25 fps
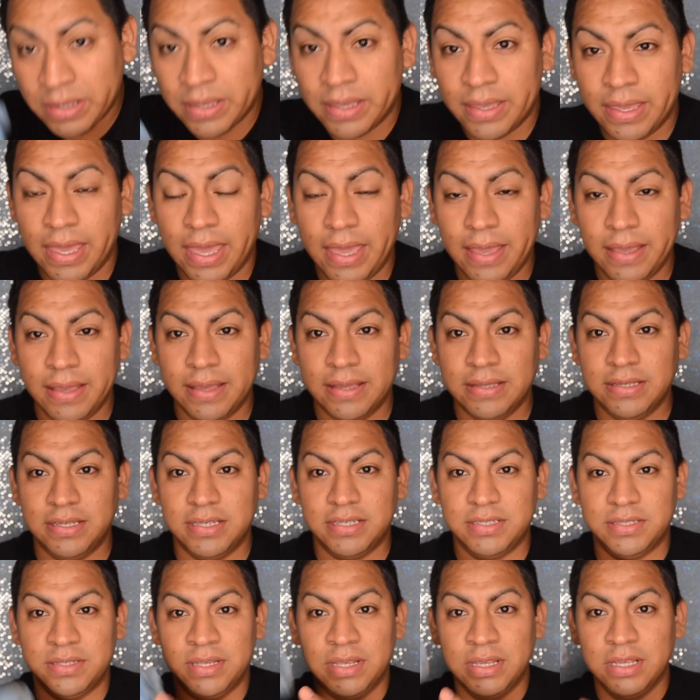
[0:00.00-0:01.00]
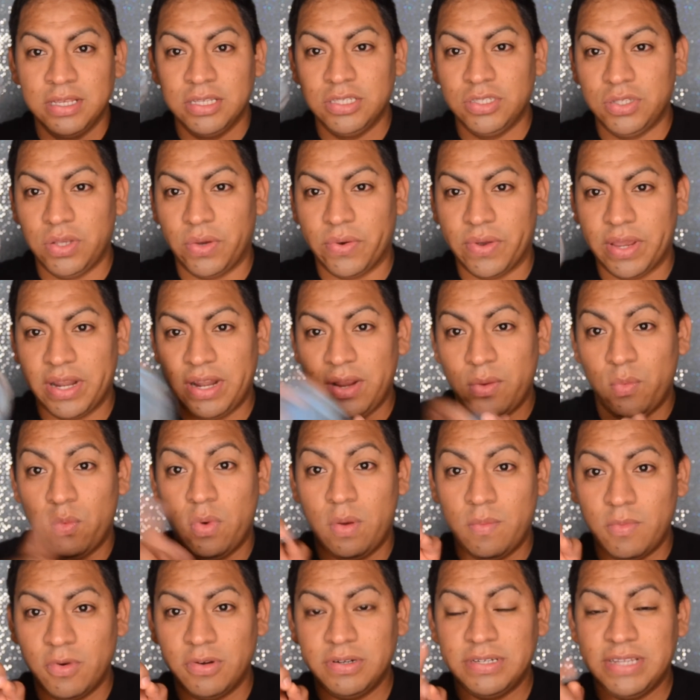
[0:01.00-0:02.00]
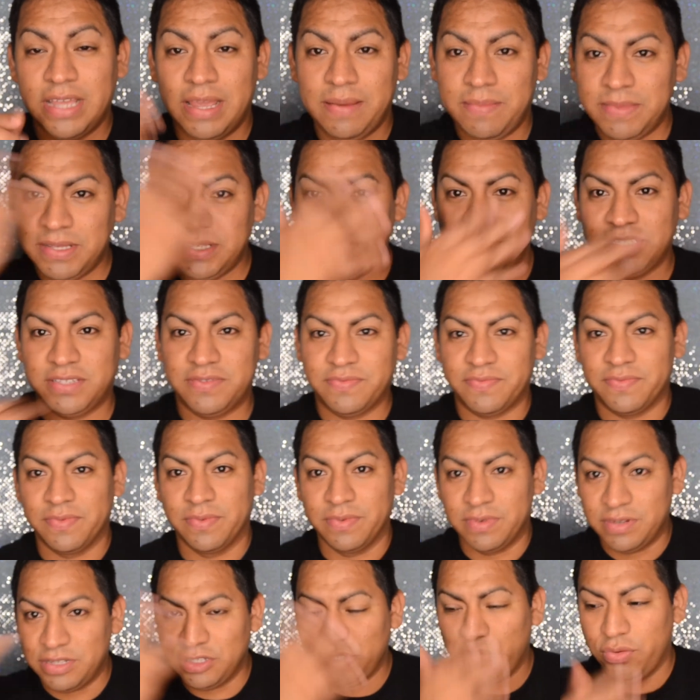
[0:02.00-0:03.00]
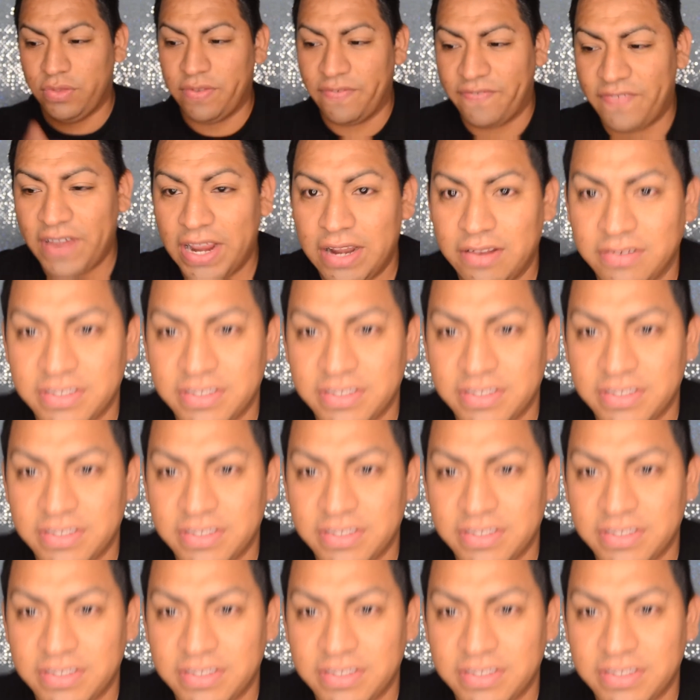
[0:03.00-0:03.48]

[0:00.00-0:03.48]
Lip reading: Okay, just soak it in one more time and just do the final